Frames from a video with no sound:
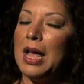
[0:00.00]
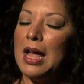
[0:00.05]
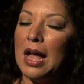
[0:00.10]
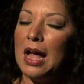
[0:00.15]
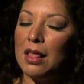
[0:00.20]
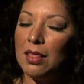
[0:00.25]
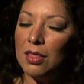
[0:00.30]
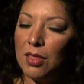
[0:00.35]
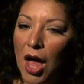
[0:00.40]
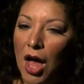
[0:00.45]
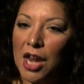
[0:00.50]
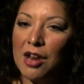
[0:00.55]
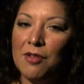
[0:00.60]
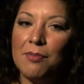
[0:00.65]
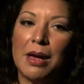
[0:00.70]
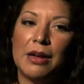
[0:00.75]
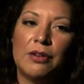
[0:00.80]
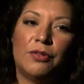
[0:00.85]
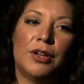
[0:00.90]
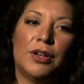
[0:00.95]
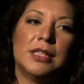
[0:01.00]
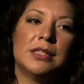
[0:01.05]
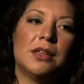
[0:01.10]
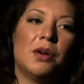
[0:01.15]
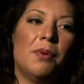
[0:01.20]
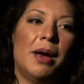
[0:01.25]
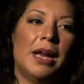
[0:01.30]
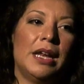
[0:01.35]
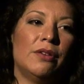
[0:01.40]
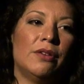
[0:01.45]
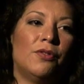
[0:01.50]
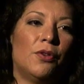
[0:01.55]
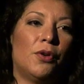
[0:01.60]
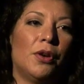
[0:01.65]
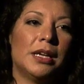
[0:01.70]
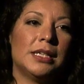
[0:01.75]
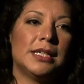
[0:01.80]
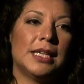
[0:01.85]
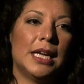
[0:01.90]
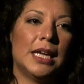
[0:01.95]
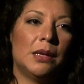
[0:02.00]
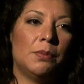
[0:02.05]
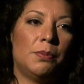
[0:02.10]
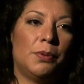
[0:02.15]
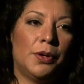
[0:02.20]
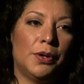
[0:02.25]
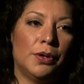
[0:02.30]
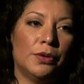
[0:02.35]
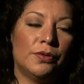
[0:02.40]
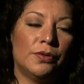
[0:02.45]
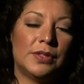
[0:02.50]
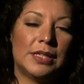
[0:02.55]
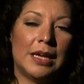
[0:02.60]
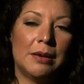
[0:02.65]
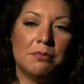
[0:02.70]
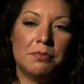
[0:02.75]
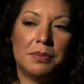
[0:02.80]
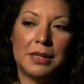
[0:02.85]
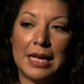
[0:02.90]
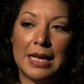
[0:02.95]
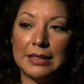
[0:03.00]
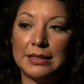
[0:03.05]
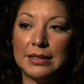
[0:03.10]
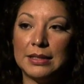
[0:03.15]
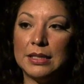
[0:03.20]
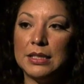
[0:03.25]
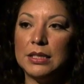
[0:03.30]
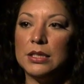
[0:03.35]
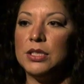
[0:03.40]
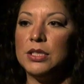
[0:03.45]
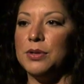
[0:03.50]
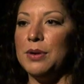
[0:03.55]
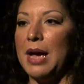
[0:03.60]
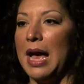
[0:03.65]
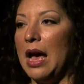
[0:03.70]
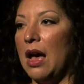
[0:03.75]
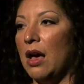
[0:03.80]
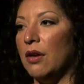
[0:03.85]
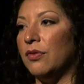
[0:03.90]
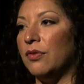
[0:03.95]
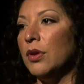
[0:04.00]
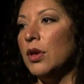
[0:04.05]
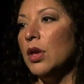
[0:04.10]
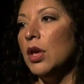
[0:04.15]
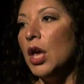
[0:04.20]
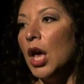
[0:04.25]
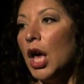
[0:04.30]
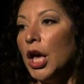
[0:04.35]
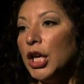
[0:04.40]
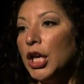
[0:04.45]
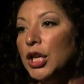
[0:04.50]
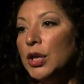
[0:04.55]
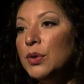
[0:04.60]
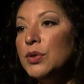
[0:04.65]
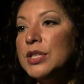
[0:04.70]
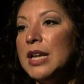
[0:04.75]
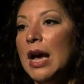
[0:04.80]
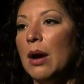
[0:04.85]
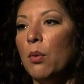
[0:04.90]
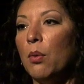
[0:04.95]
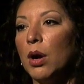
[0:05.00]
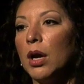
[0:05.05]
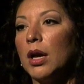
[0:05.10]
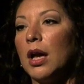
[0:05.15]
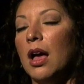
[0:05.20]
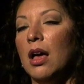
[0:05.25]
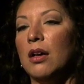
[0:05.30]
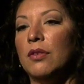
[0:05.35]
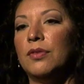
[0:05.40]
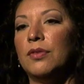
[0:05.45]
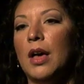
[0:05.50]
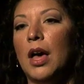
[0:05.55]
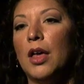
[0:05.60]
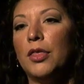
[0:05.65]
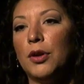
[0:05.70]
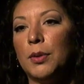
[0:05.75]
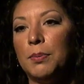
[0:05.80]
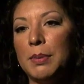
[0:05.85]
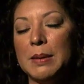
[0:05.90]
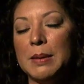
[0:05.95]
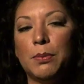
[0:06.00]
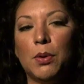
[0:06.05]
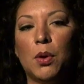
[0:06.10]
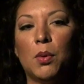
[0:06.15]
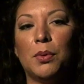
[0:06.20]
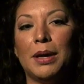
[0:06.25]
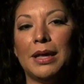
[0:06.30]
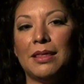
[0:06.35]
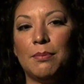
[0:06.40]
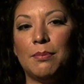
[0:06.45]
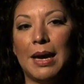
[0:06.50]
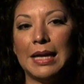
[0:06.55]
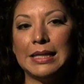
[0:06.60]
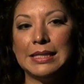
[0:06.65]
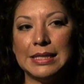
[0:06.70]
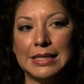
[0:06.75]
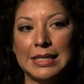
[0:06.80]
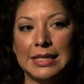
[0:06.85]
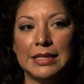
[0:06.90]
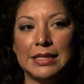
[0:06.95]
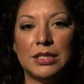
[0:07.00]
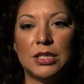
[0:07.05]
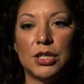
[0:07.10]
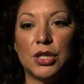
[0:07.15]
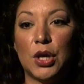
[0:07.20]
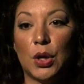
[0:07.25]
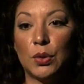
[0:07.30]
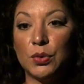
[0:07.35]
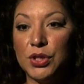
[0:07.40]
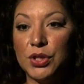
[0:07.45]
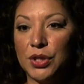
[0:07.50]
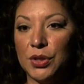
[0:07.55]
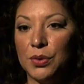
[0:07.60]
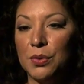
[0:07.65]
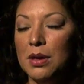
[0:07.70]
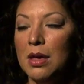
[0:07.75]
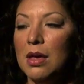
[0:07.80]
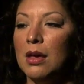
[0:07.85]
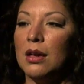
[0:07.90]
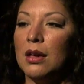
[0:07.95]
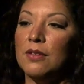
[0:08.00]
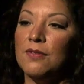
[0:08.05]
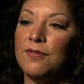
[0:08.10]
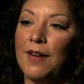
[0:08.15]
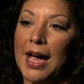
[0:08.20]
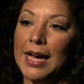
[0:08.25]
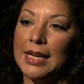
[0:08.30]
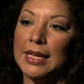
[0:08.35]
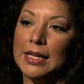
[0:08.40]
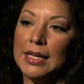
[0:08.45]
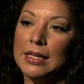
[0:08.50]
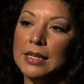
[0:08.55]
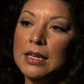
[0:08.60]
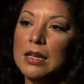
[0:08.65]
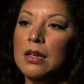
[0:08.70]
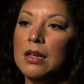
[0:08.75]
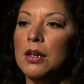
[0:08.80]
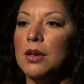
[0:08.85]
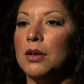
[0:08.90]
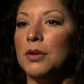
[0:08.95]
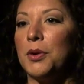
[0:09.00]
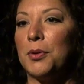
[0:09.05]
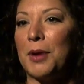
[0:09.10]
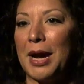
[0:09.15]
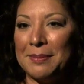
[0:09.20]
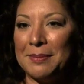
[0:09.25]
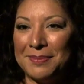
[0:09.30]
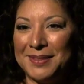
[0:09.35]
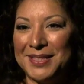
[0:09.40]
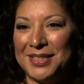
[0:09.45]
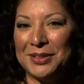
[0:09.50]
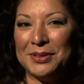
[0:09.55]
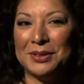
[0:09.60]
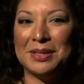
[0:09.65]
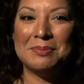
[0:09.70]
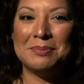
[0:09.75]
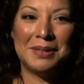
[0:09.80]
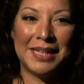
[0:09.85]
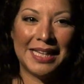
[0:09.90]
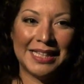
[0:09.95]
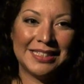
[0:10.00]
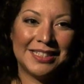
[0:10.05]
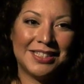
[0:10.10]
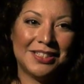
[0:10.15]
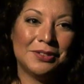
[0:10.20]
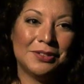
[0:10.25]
A lot of my friends are waiting for it to get approved. I'm blessed to have a huge network of other people with my disease to go to, confide in, gripe to, complain to,